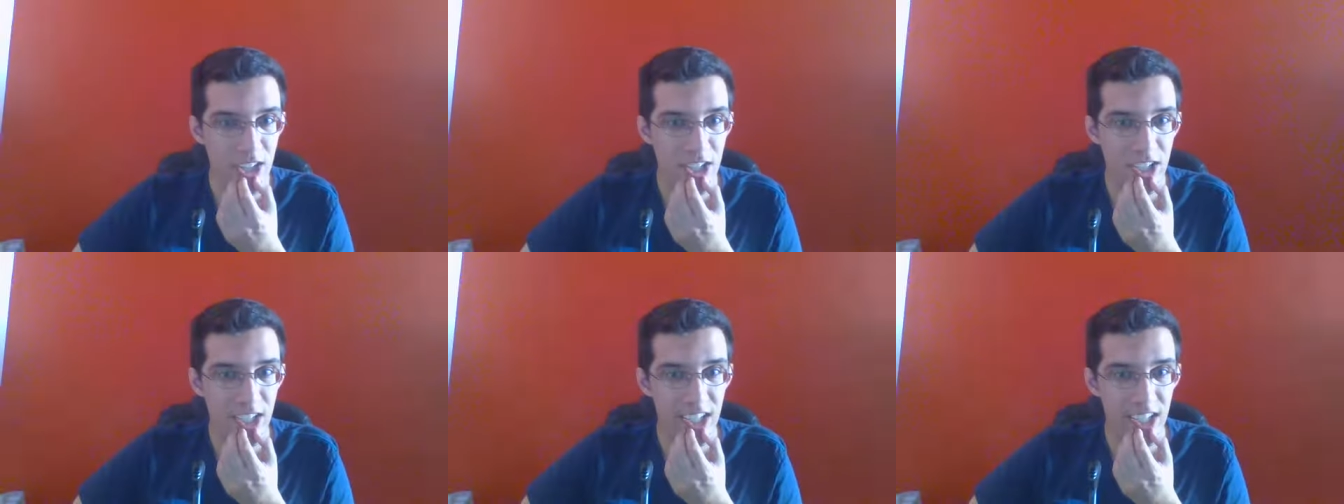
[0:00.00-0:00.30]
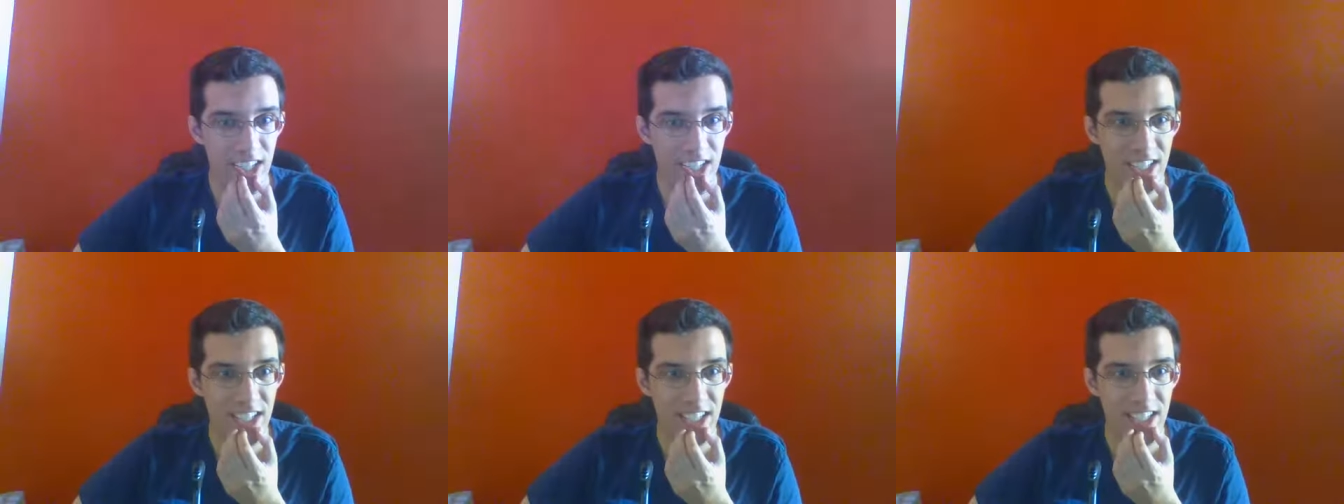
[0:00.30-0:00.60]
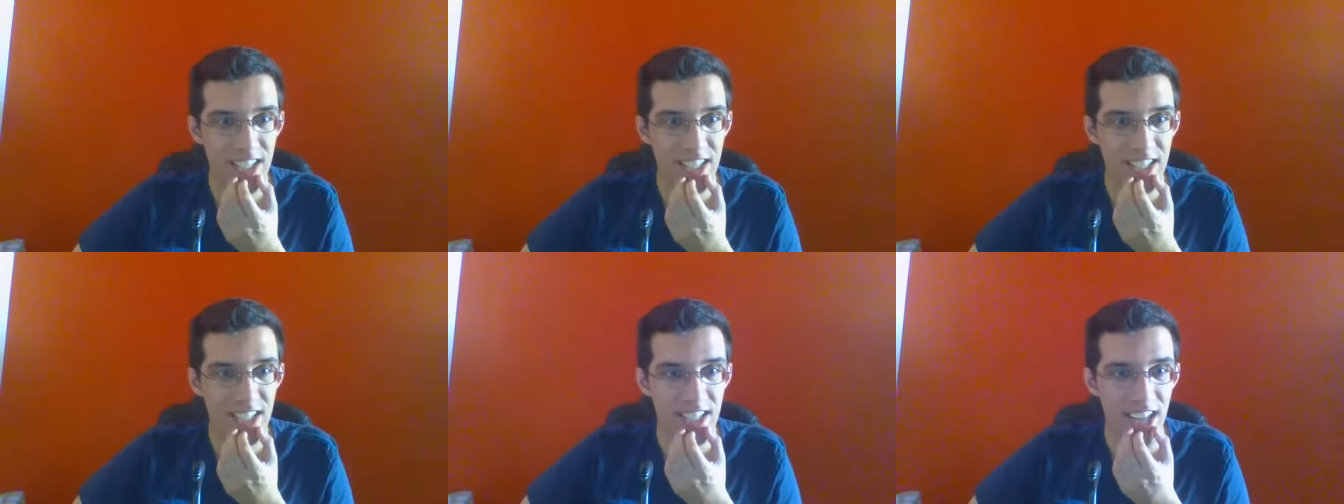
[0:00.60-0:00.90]
She
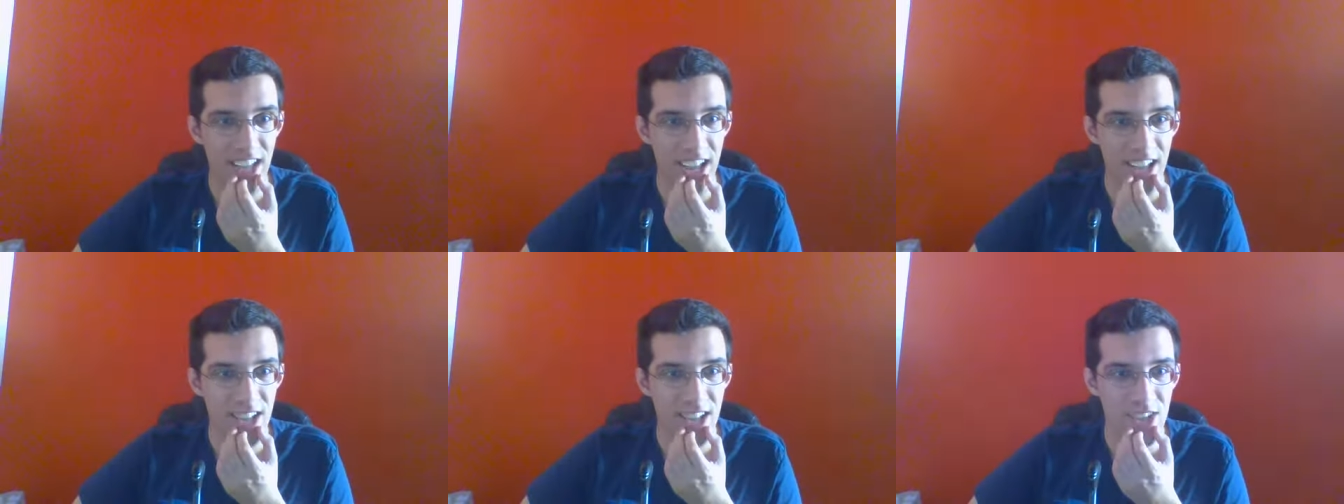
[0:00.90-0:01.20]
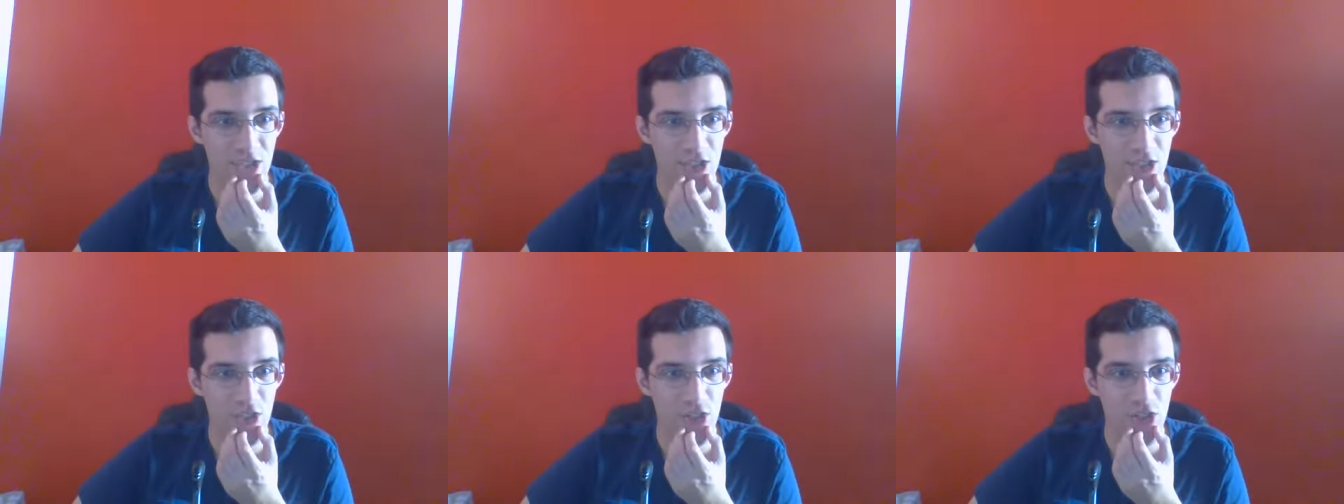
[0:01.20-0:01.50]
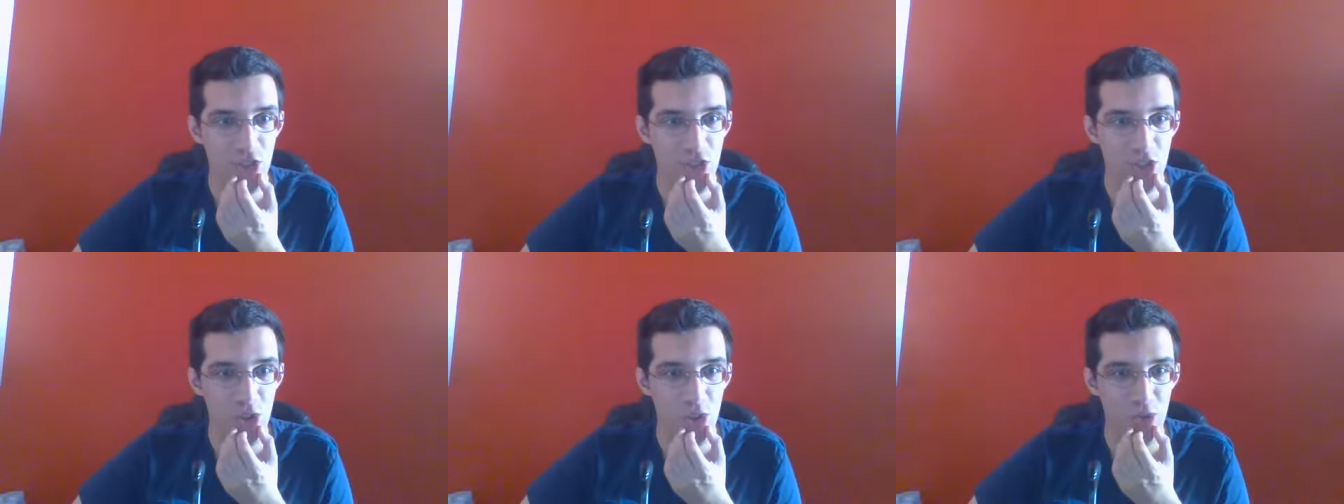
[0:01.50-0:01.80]
sent
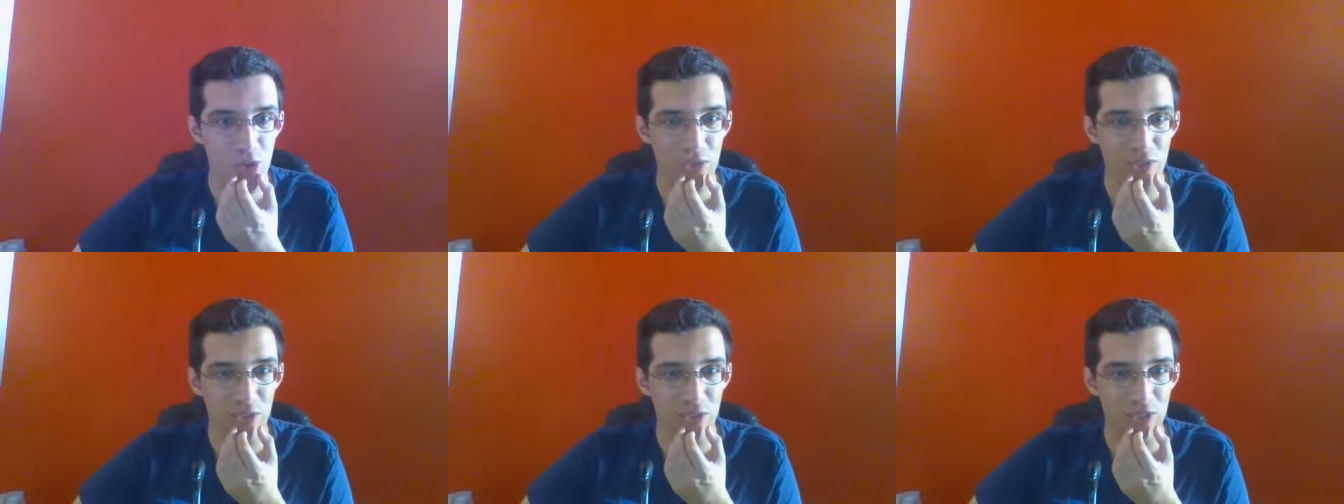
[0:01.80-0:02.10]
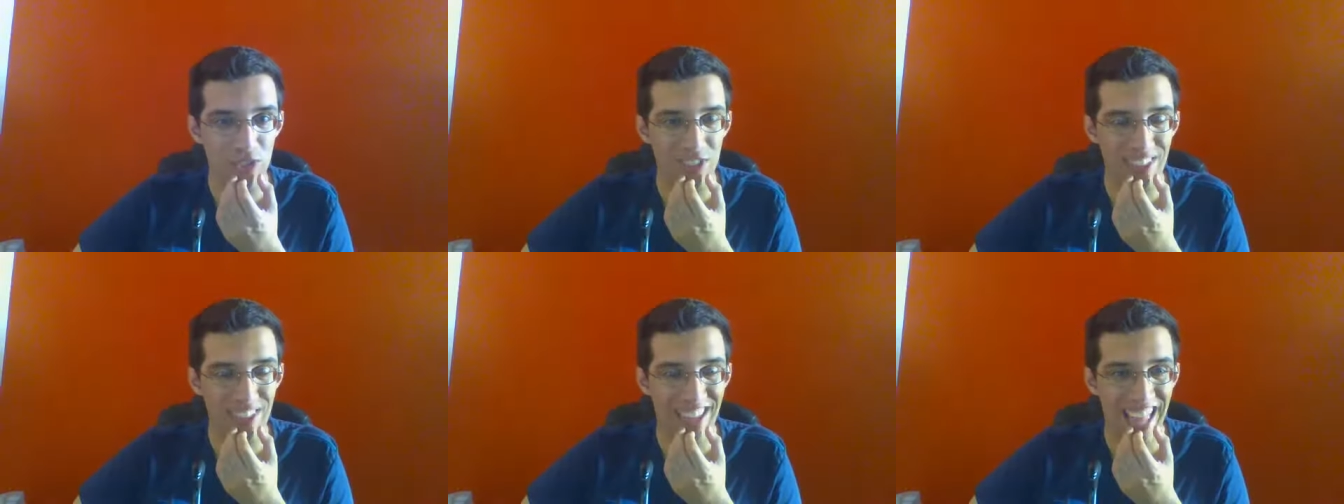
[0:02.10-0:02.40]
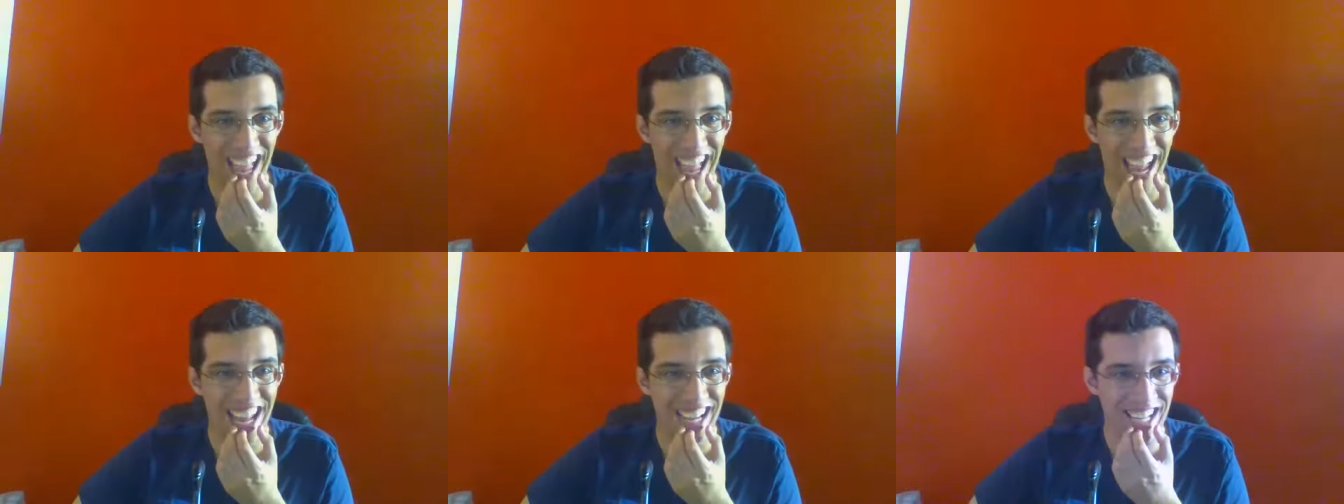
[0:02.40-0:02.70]
Zeus
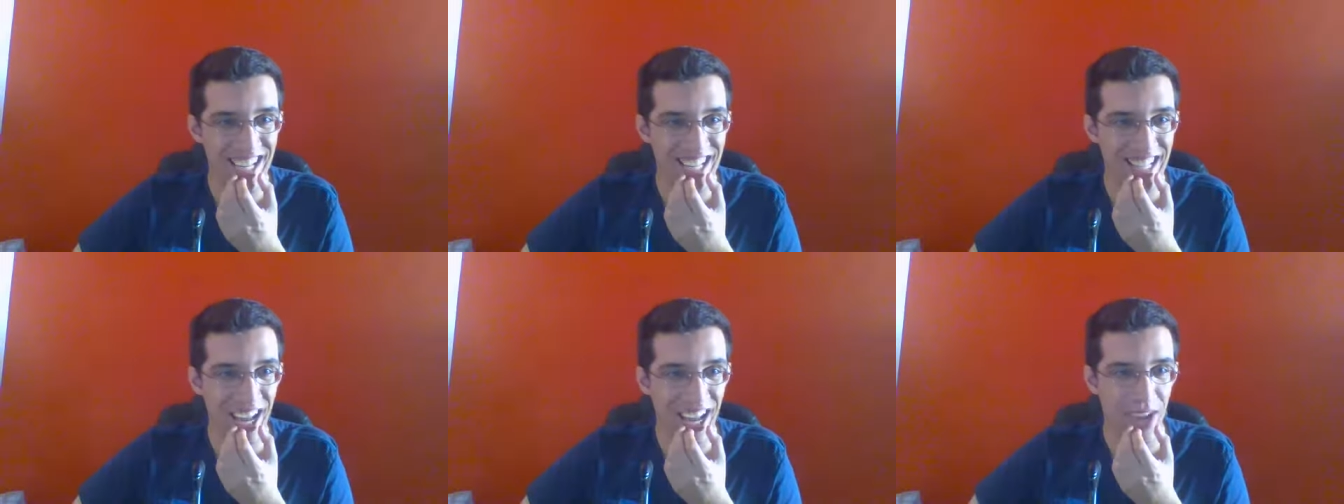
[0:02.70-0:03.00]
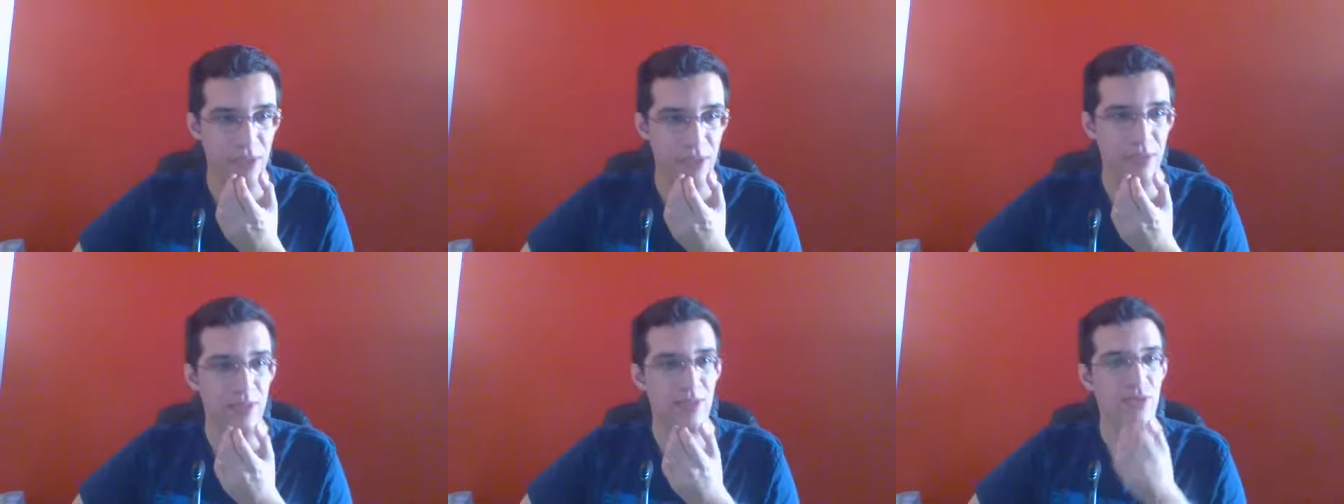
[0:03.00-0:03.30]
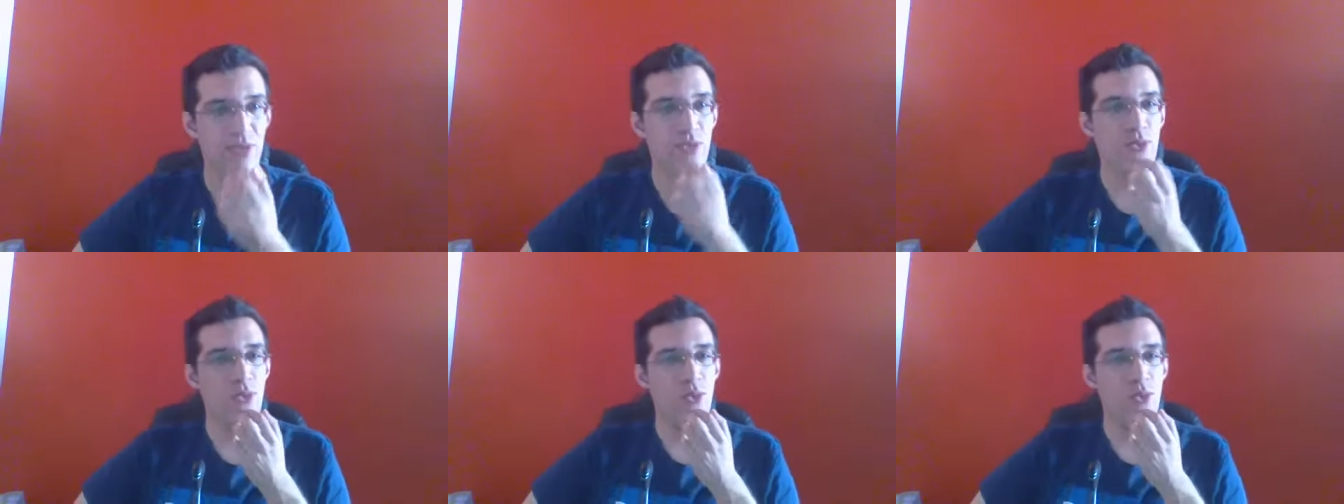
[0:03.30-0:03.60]
flying down